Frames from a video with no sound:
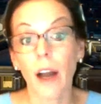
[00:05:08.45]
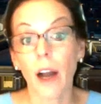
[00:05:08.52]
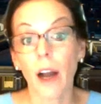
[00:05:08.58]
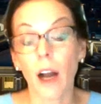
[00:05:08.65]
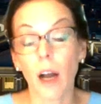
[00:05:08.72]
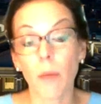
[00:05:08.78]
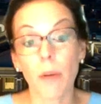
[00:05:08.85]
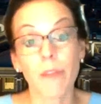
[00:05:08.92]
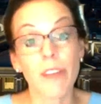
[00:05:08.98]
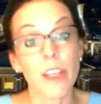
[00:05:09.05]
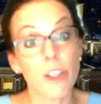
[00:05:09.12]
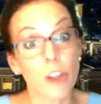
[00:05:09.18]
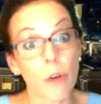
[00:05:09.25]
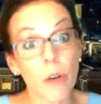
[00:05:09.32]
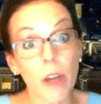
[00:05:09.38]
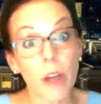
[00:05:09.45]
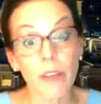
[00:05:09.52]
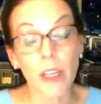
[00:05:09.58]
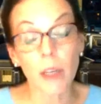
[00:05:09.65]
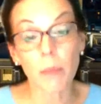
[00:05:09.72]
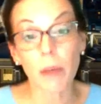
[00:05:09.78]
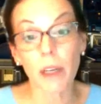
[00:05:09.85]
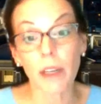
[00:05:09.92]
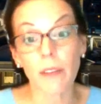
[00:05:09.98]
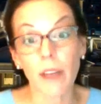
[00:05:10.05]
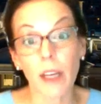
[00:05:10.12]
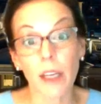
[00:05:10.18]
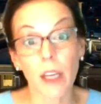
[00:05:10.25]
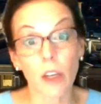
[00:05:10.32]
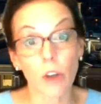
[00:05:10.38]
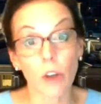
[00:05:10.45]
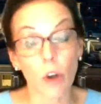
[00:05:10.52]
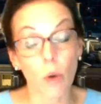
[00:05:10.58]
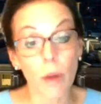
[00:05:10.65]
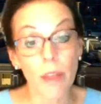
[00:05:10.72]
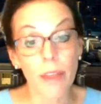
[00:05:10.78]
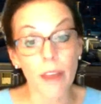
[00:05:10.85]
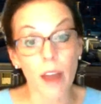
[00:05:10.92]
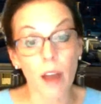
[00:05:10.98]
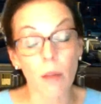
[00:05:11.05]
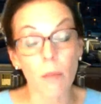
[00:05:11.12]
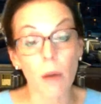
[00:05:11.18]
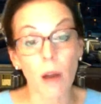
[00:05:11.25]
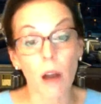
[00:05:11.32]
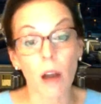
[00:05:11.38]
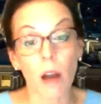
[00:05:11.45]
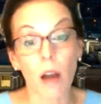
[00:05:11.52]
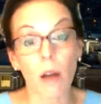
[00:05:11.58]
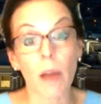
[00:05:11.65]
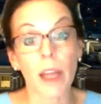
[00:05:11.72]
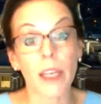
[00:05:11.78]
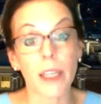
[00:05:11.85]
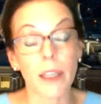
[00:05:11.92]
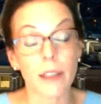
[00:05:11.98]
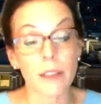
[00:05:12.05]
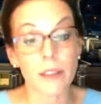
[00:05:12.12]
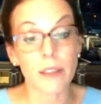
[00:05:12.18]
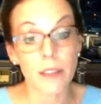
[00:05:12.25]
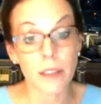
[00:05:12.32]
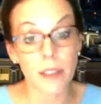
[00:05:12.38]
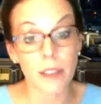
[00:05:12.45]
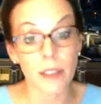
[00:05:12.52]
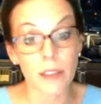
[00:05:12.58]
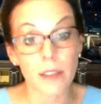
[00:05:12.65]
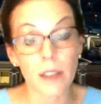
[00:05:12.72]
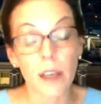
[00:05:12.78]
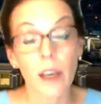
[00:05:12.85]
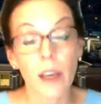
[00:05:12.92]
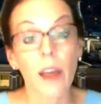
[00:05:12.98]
If they don't have anybody that can go with them and need assistance,